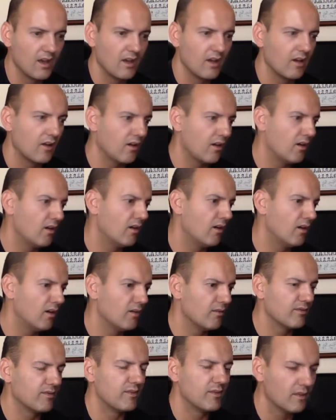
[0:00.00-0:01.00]

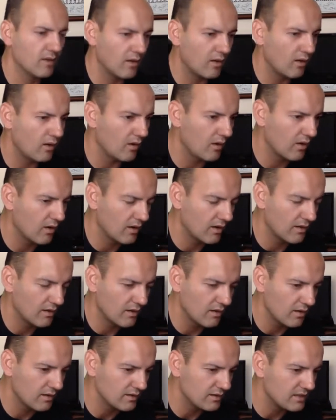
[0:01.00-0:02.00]
of
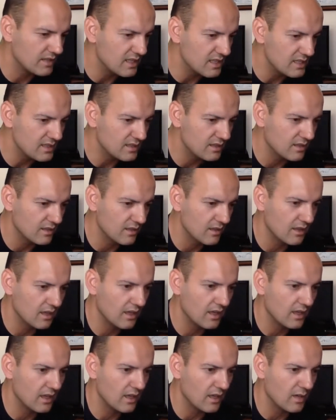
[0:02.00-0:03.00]
this
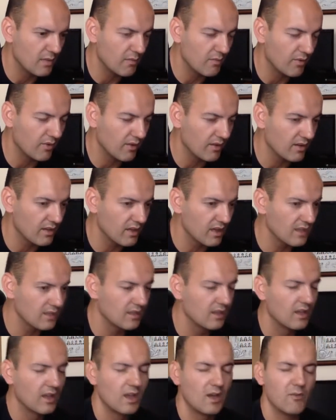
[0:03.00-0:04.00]
project.
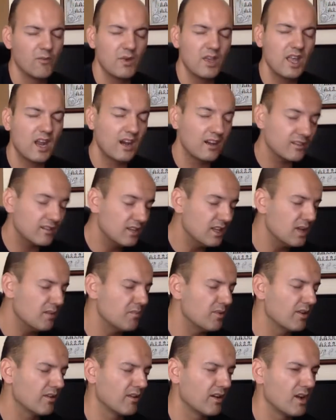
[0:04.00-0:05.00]
We are
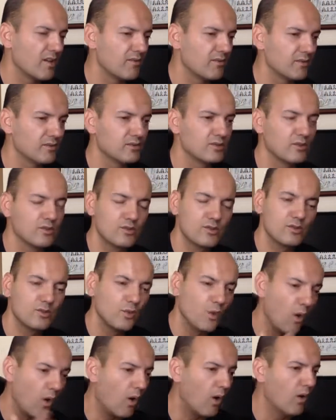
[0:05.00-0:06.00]
deeply grateful
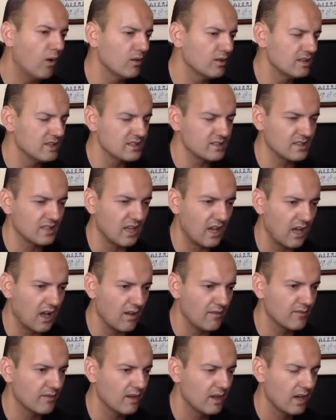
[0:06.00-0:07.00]
to all the
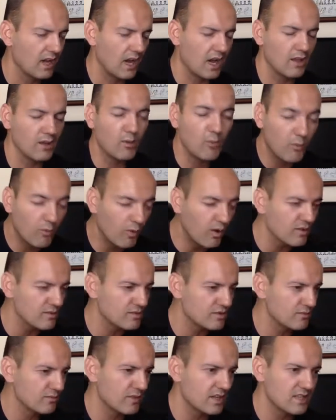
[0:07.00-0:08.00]
staff. I don't want
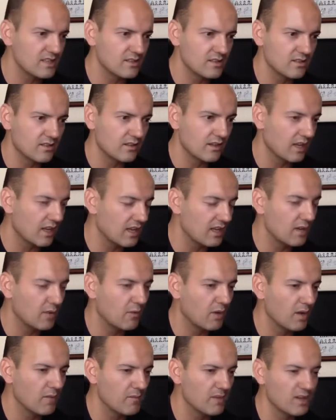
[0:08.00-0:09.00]
to mention
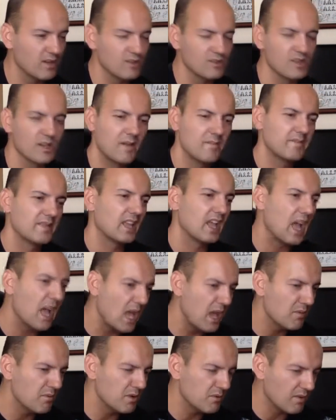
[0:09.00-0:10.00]
anyone because
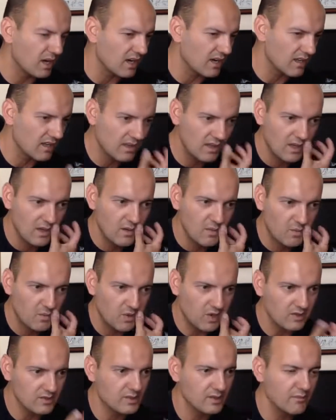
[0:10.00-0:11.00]
everybody
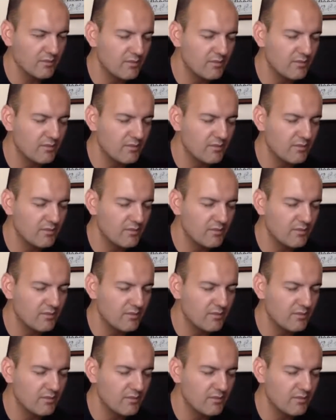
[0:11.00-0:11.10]
was